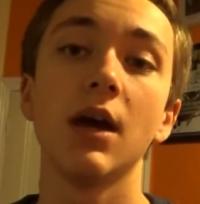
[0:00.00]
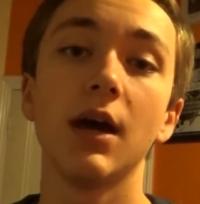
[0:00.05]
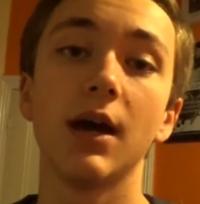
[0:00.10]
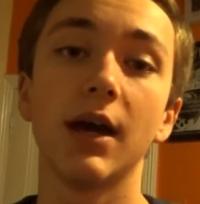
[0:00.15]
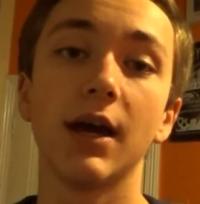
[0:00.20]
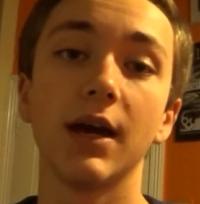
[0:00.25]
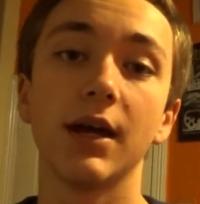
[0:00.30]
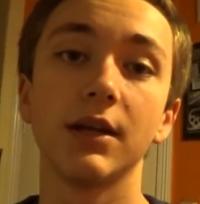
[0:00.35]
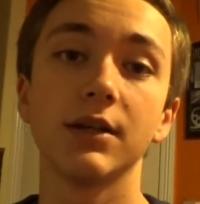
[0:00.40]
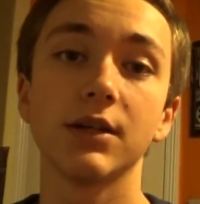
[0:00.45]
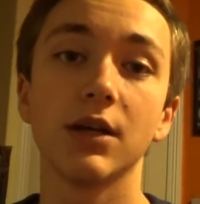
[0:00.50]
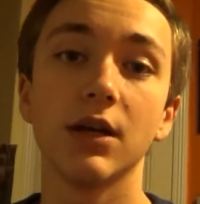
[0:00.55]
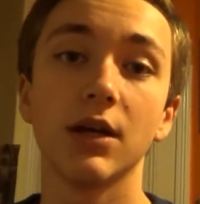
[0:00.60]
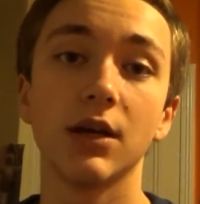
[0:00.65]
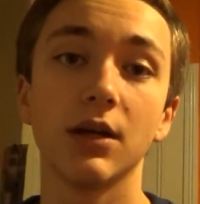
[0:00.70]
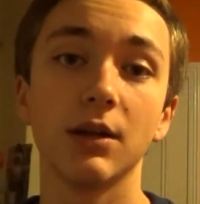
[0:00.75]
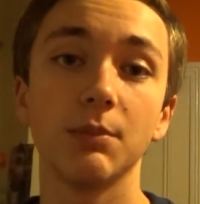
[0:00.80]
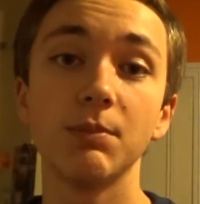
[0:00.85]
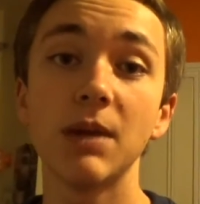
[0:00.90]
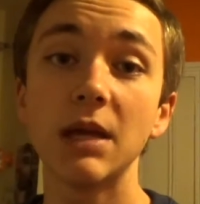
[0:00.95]
And
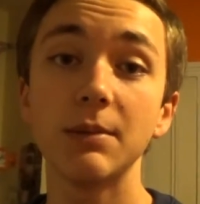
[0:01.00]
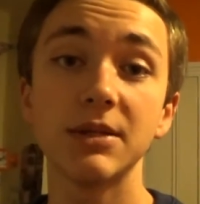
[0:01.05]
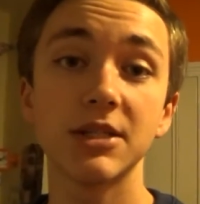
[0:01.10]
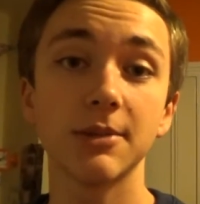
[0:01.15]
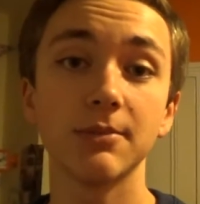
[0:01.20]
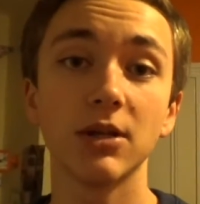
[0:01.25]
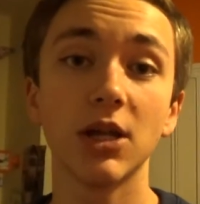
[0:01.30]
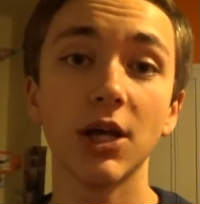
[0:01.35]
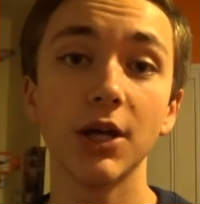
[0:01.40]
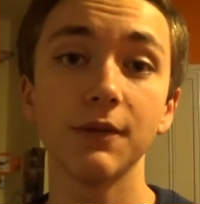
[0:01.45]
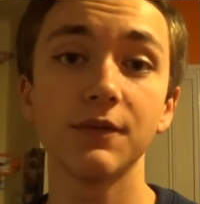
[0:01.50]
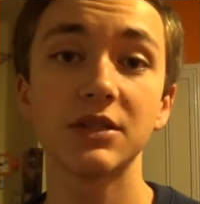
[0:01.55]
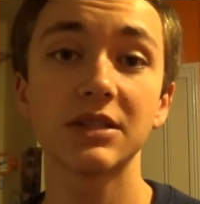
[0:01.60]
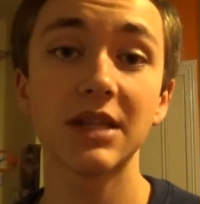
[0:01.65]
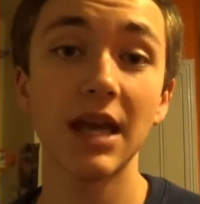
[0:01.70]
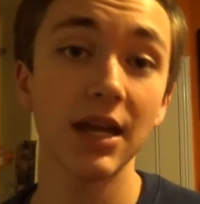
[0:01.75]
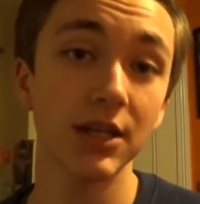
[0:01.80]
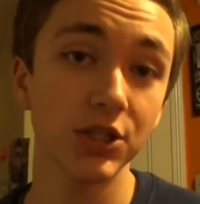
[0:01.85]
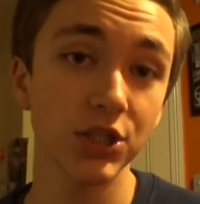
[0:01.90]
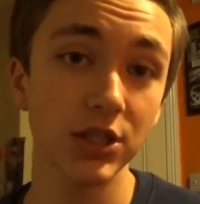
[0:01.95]
uh, maybe some live
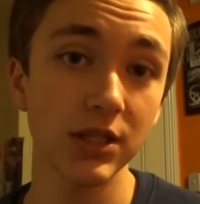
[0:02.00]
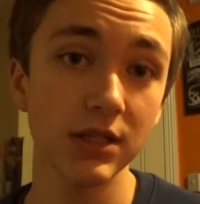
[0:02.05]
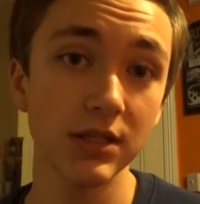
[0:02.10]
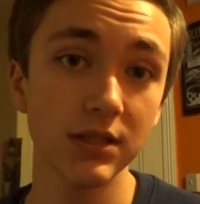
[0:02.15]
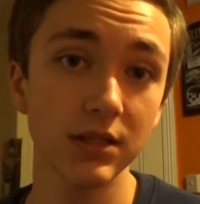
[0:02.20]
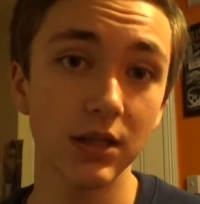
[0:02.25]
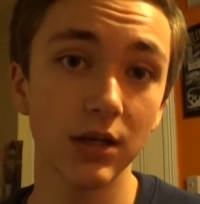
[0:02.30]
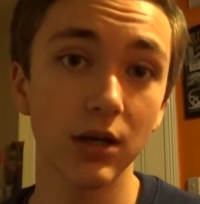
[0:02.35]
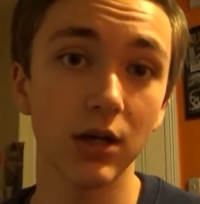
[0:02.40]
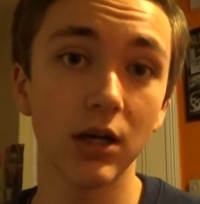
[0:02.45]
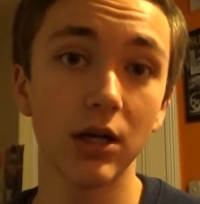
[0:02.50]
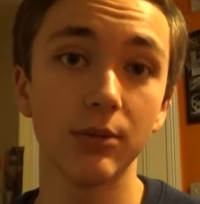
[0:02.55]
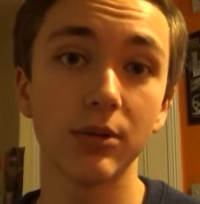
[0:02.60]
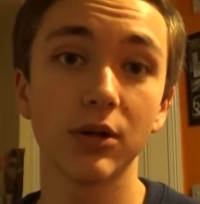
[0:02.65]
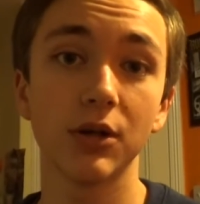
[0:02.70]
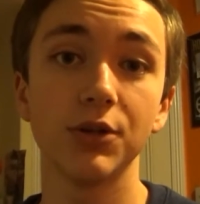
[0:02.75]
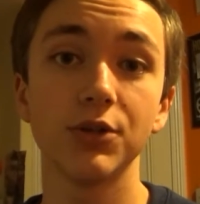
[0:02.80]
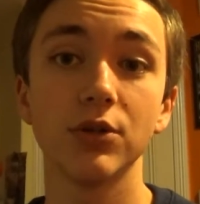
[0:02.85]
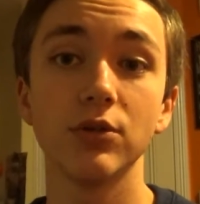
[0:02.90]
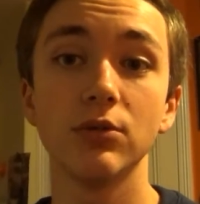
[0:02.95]
sketches. we're
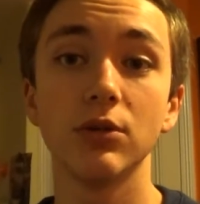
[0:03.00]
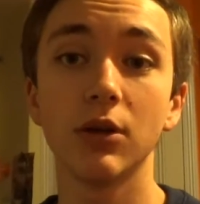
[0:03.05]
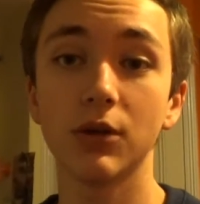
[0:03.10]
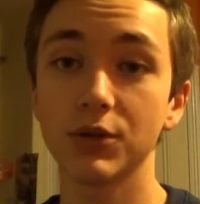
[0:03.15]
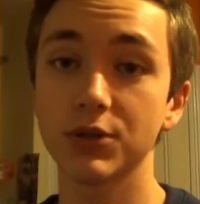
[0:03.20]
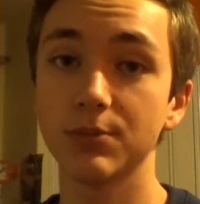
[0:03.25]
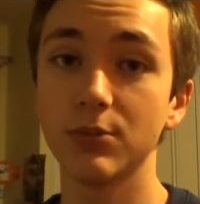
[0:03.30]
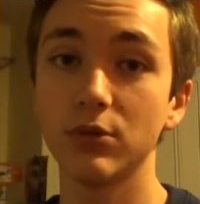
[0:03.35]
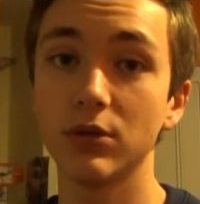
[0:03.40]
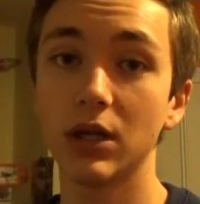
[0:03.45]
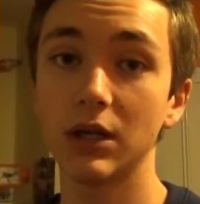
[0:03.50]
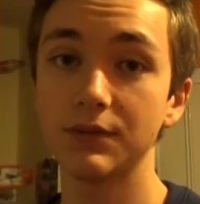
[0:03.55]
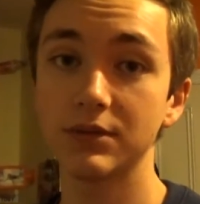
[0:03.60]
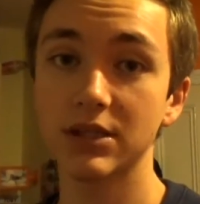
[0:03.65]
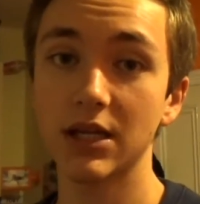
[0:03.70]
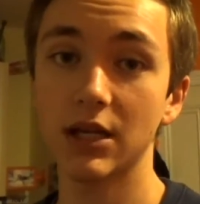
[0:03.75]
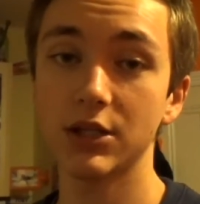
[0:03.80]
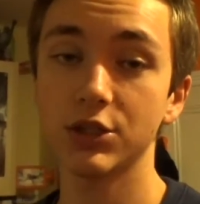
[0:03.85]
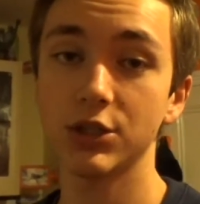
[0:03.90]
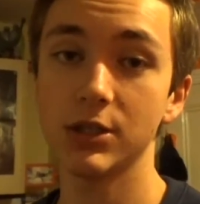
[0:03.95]
going to do lots more live
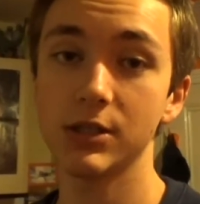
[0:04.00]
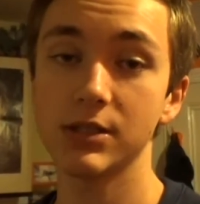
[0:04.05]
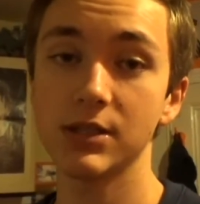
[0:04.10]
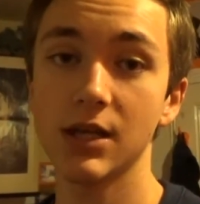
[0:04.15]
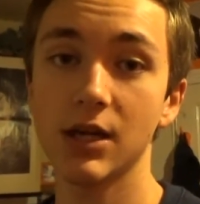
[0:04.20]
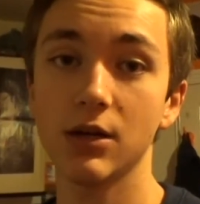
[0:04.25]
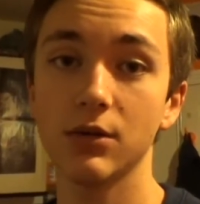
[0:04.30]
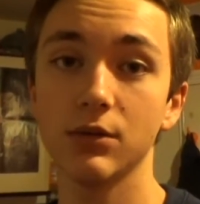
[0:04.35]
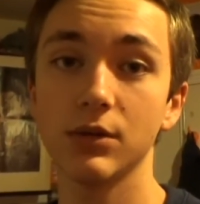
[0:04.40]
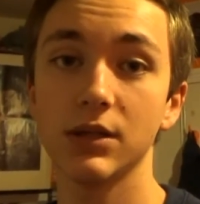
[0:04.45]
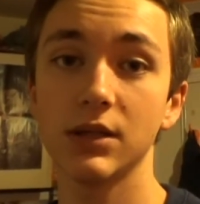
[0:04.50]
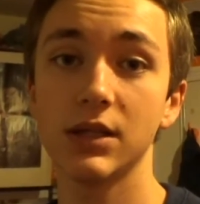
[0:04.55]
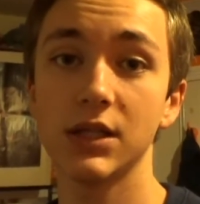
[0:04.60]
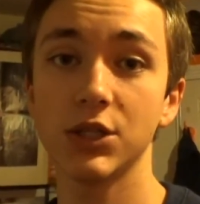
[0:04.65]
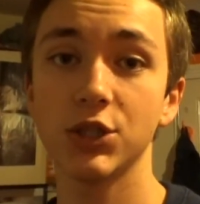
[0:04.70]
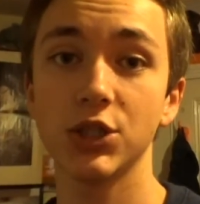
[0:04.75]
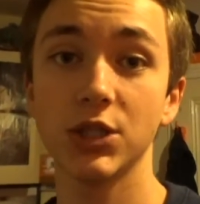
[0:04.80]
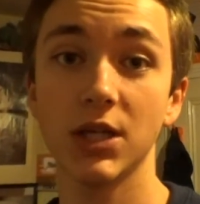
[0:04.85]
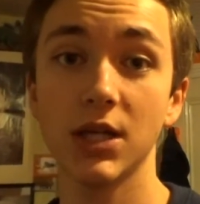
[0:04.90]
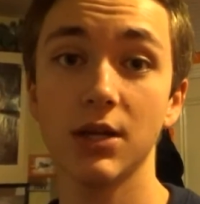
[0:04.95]
sketches now
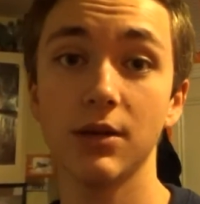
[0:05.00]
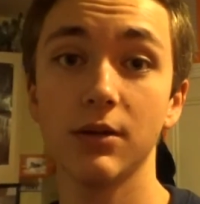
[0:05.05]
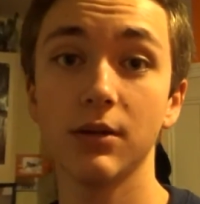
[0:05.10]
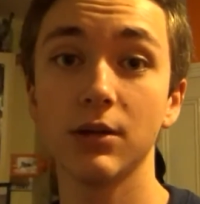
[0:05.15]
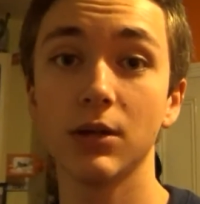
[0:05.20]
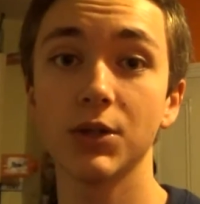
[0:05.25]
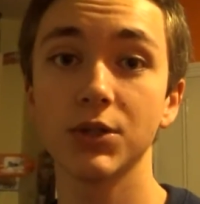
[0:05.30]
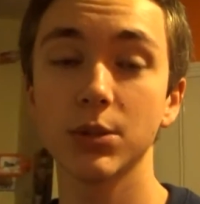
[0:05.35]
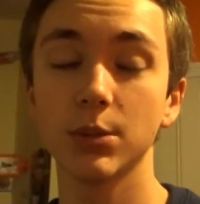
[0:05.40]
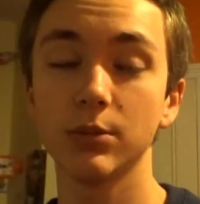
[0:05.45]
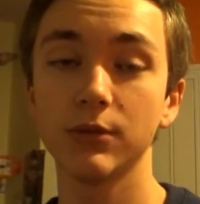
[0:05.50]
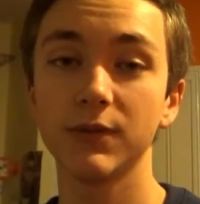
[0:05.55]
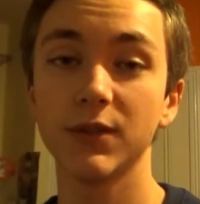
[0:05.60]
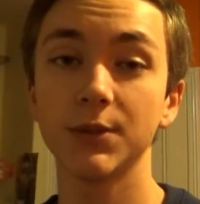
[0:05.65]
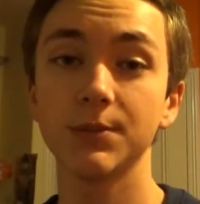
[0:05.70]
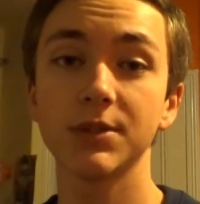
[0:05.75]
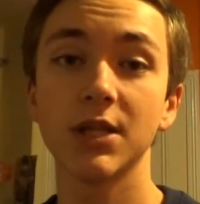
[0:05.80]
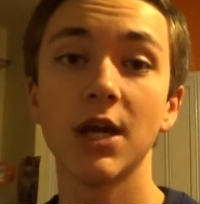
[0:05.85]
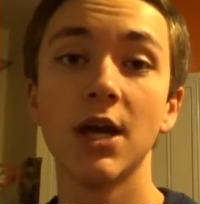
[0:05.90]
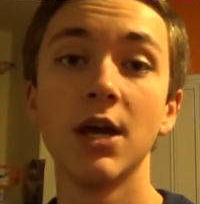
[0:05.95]
this year in
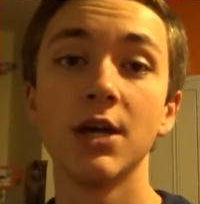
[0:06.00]
LosthoboFilmz.